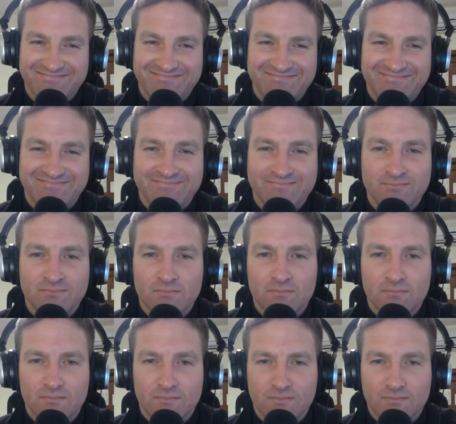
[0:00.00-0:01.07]

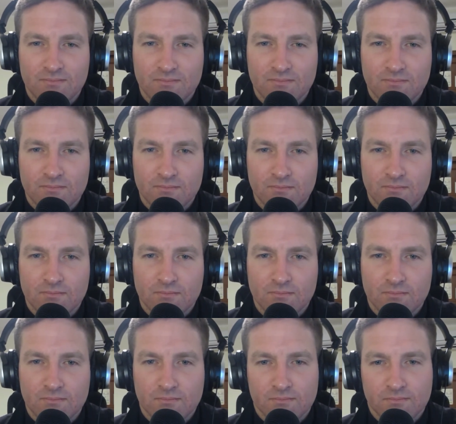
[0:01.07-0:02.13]

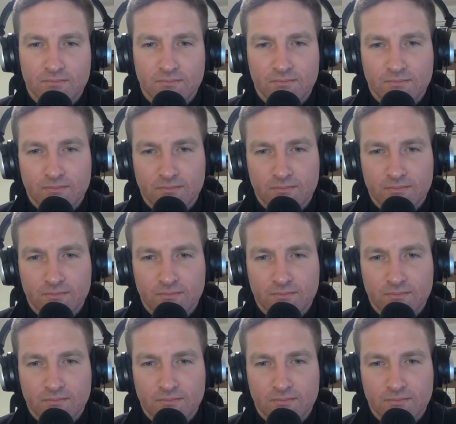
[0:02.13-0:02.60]
[no speech]